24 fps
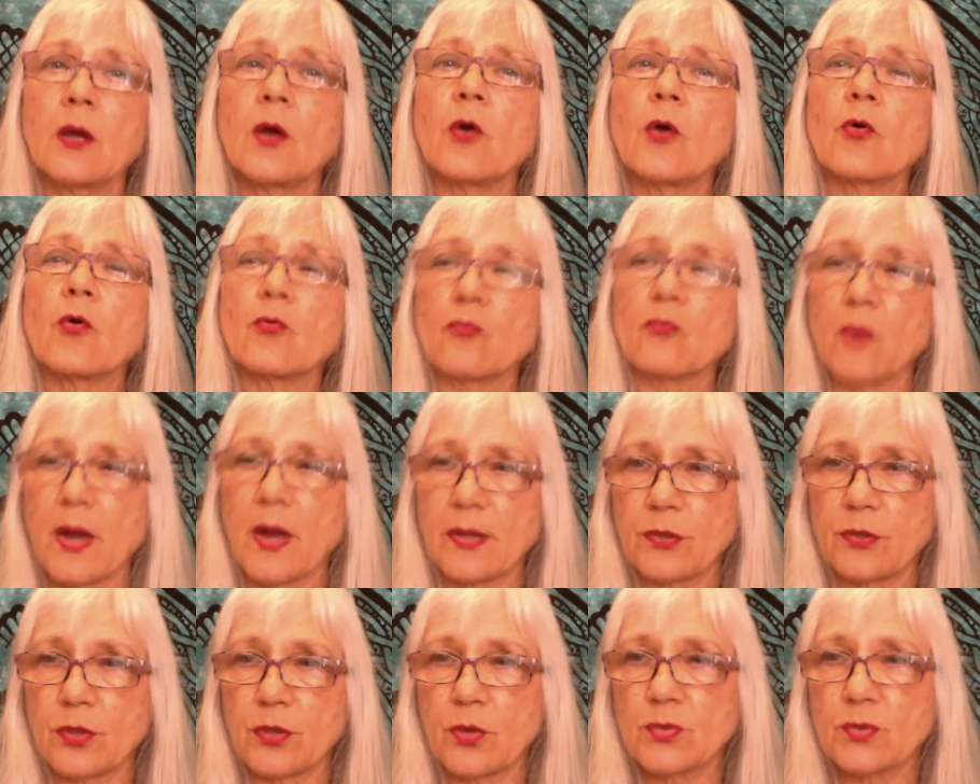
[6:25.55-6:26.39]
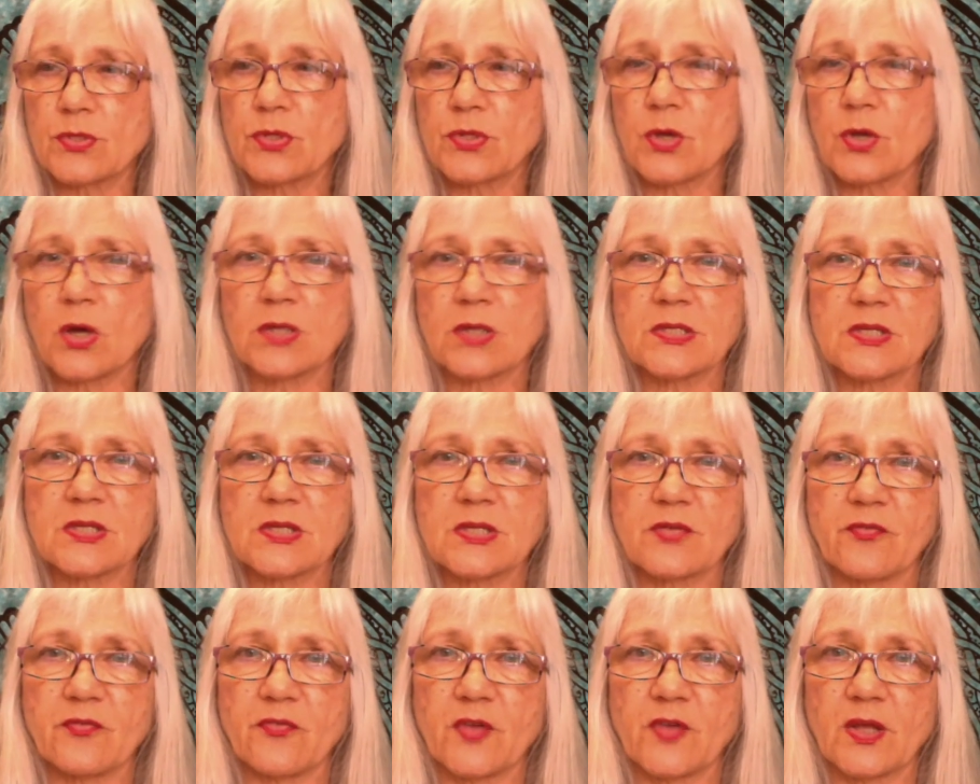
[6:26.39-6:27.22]
write those thoughts
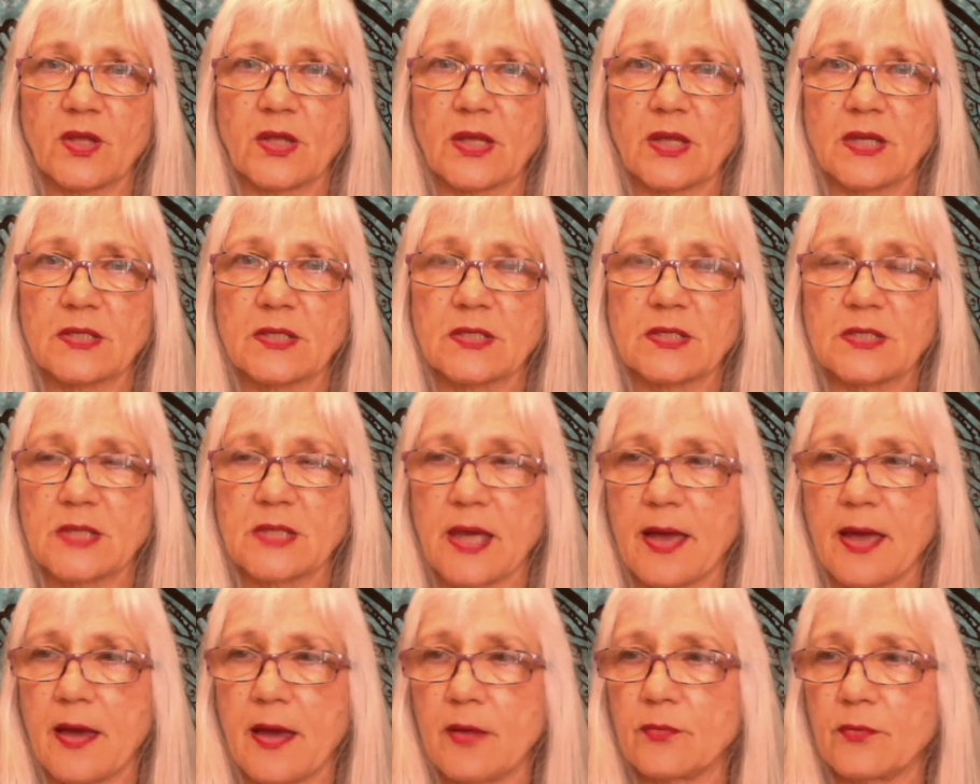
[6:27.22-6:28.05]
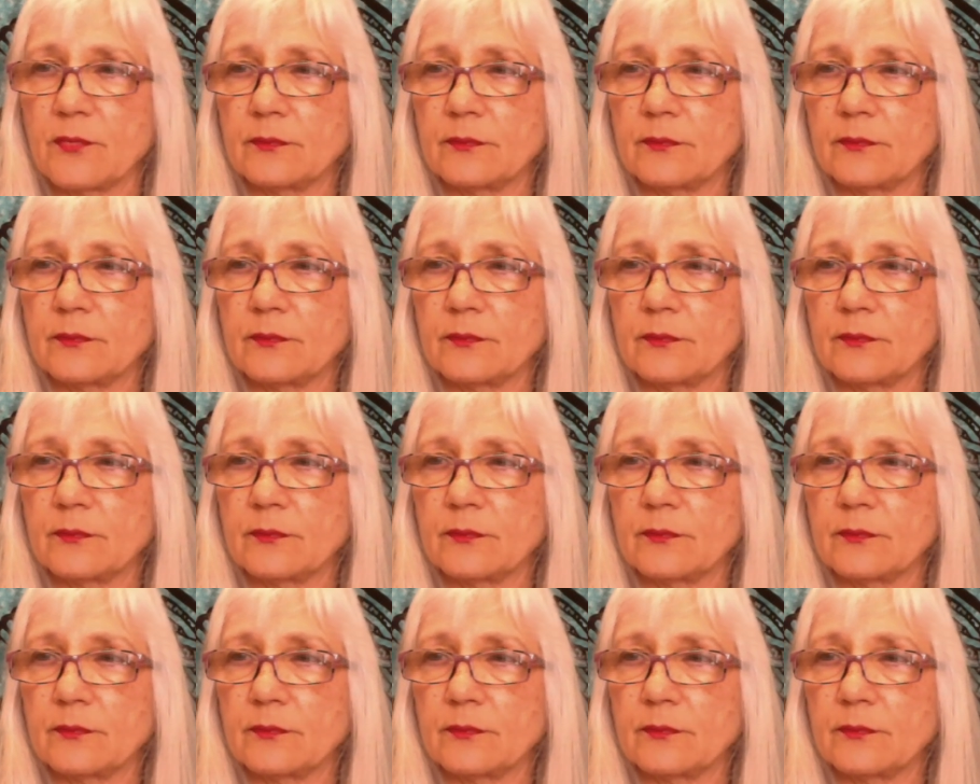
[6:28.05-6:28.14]
and feelings down.